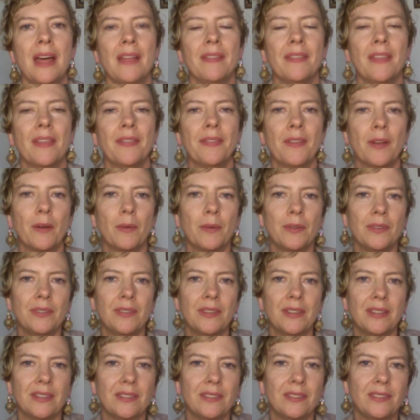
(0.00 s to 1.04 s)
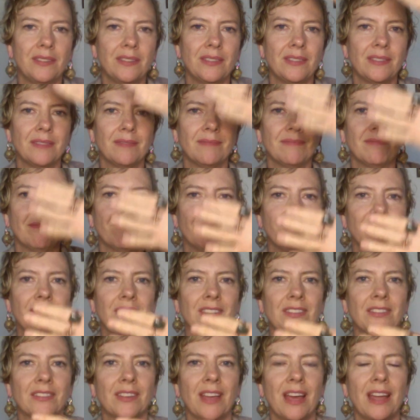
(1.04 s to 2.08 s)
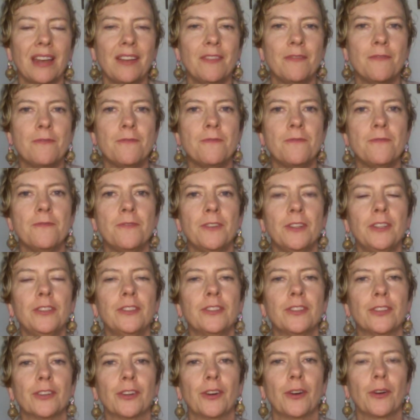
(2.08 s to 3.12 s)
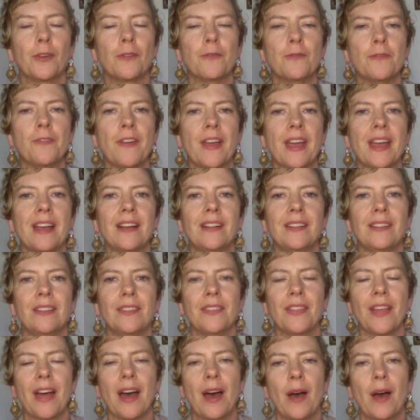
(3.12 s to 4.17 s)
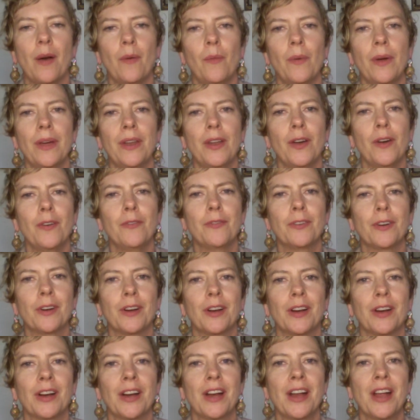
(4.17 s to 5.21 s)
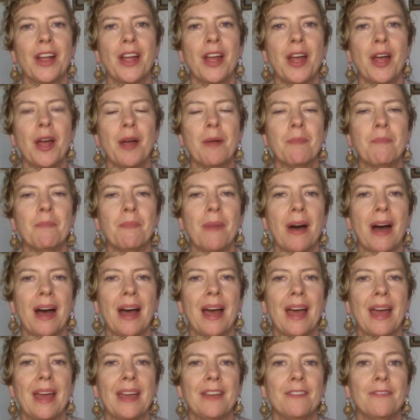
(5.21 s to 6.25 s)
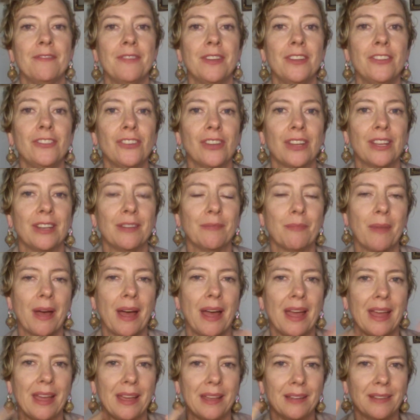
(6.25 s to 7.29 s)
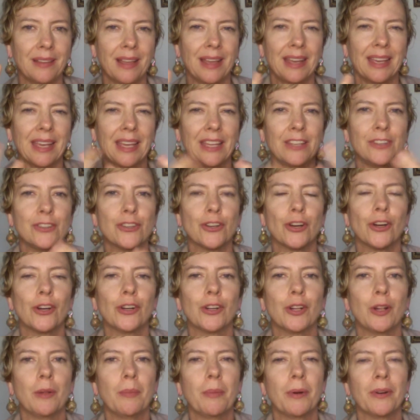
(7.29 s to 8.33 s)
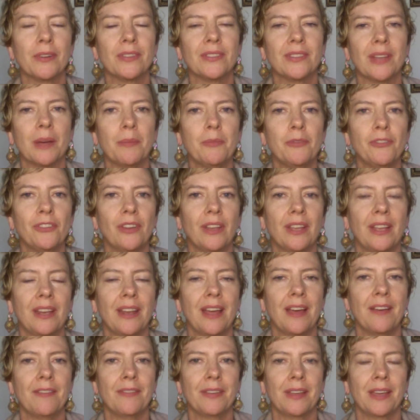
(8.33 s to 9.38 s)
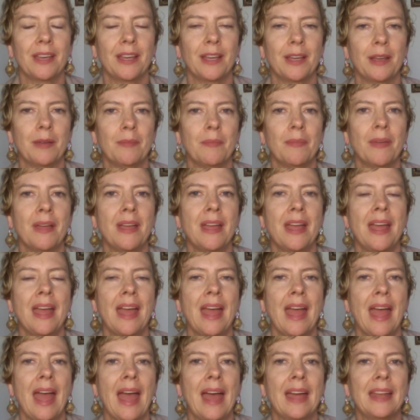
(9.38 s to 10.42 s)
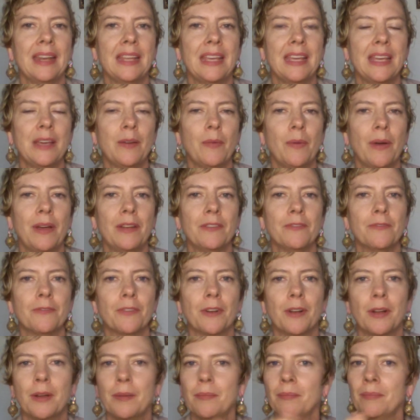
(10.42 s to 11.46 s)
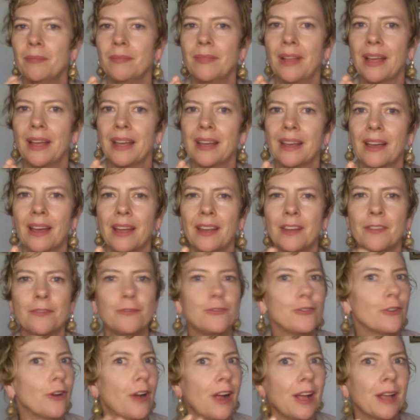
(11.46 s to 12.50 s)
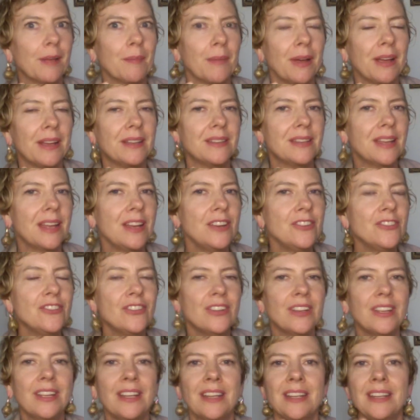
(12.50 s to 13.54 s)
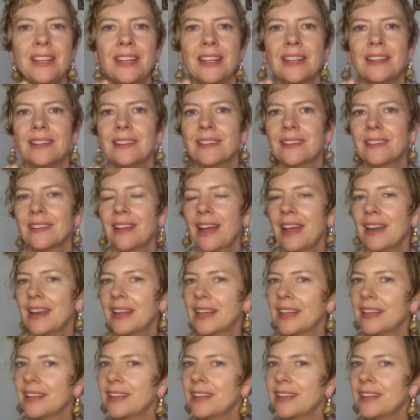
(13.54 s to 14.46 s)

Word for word: that there was this this kind of filter or veil that went over my vision, my like internal perception of him. And he went from like kind of drawing my attention and kind of